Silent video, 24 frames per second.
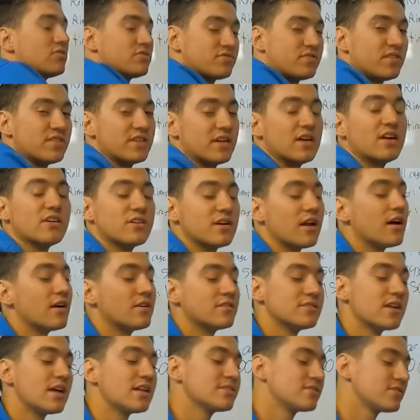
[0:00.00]
it's
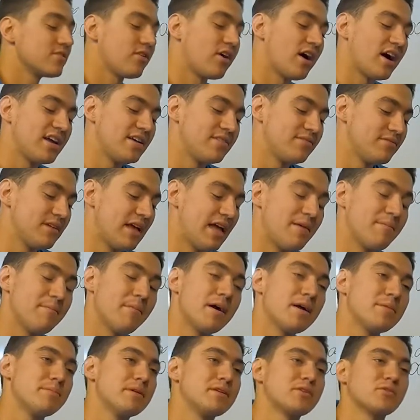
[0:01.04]
$1,500. That's all. It
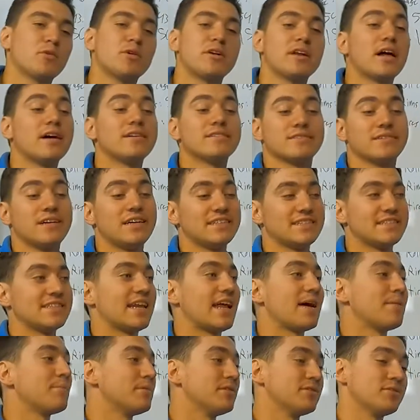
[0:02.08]
might have been $20 less than
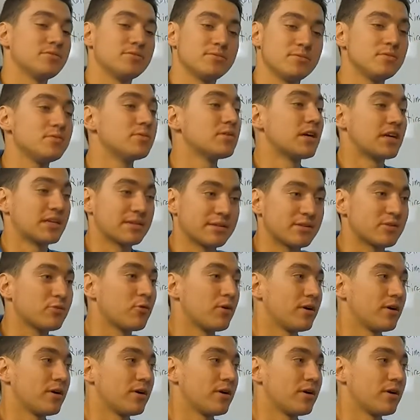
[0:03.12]
that, but who cares about